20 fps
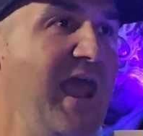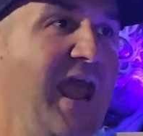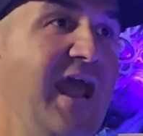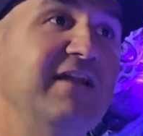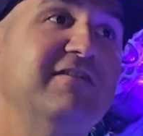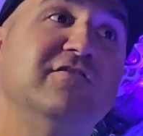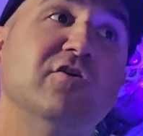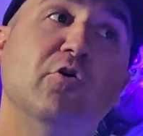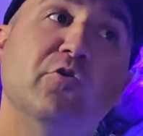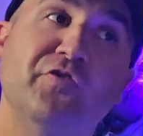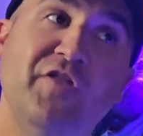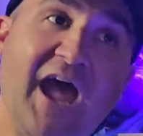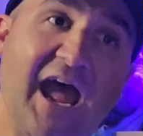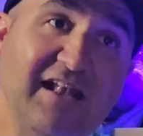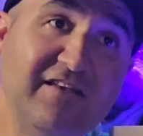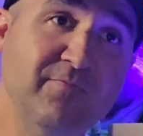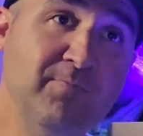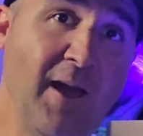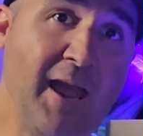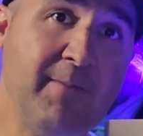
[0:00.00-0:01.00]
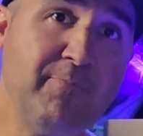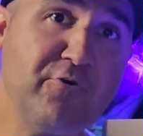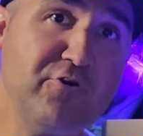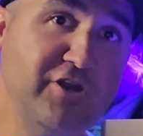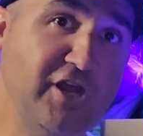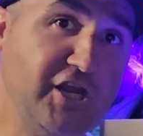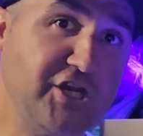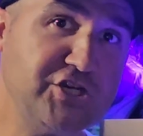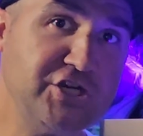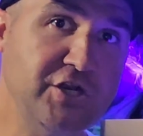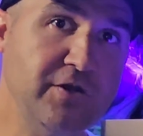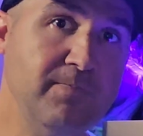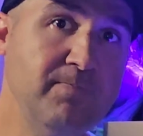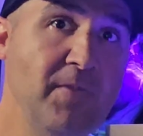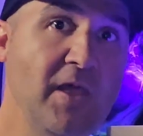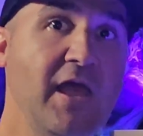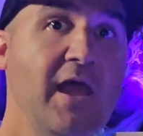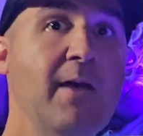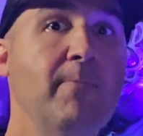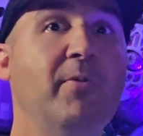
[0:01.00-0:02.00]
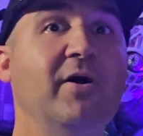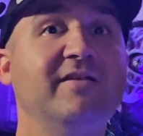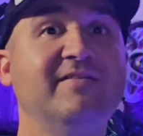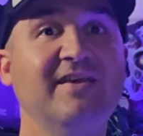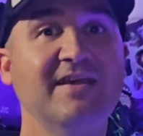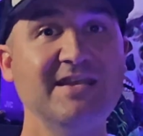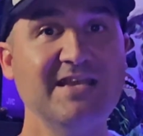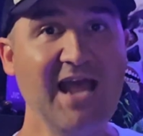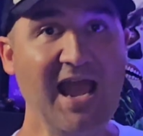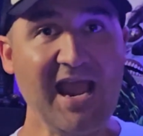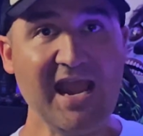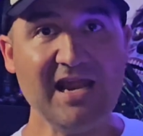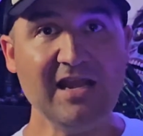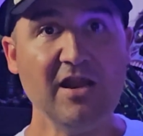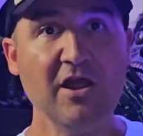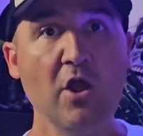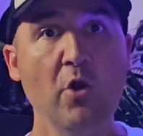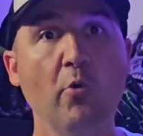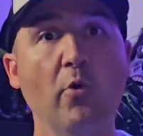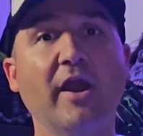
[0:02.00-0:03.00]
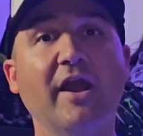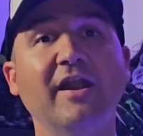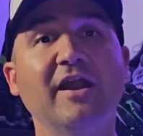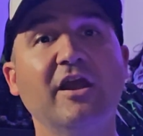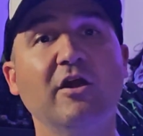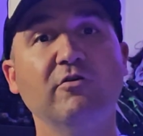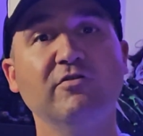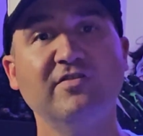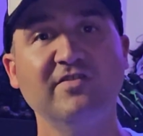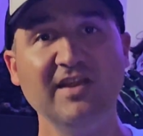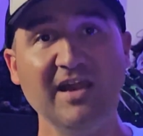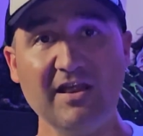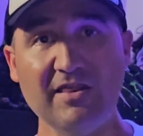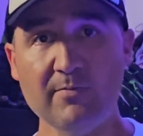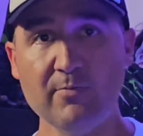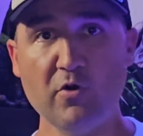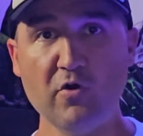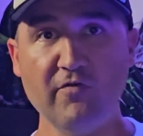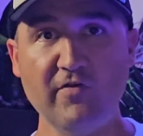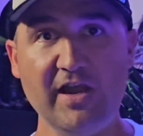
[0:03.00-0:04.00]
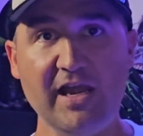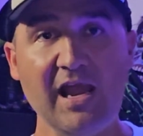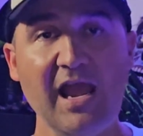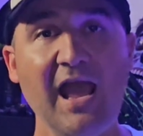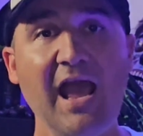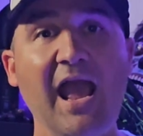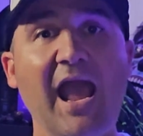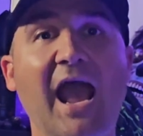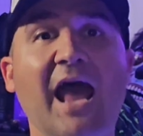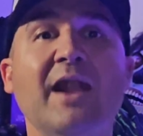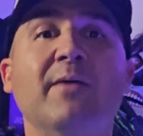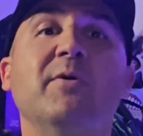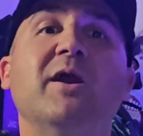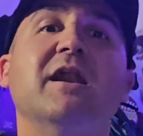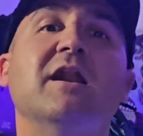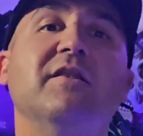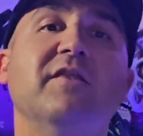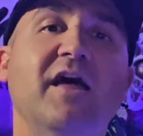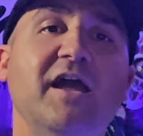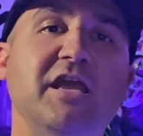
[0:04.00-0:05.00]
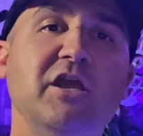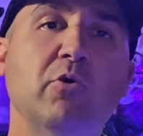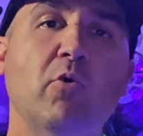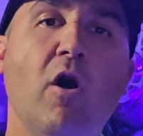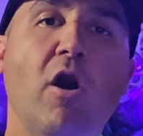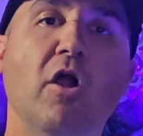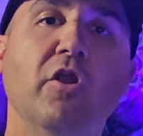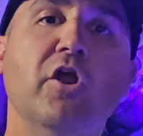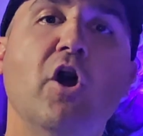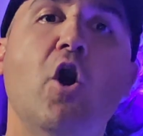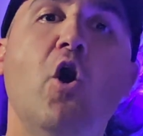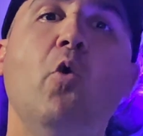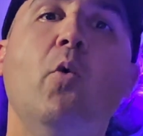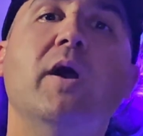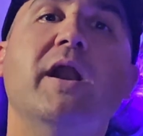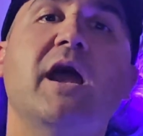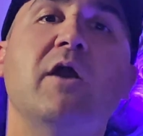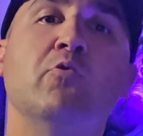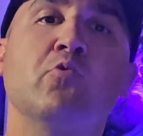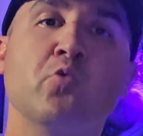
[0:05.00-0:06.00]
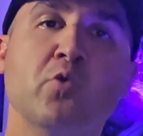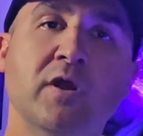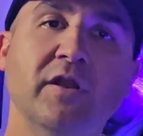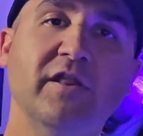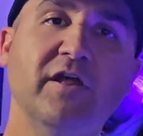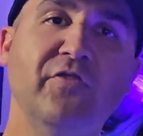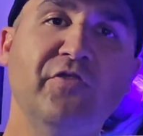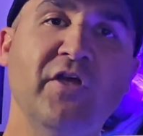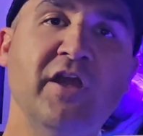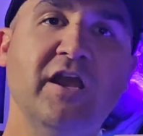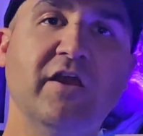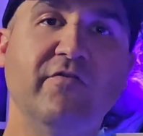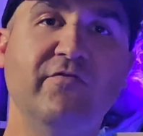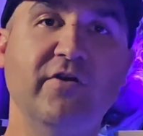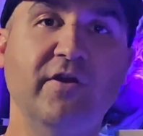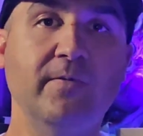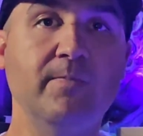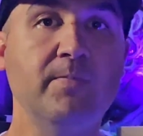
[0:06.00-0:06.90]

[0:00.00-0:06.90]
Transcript: And so that's my prediction, but tonight we're gonna go see the movie and I'm gonna let you all know what I really think of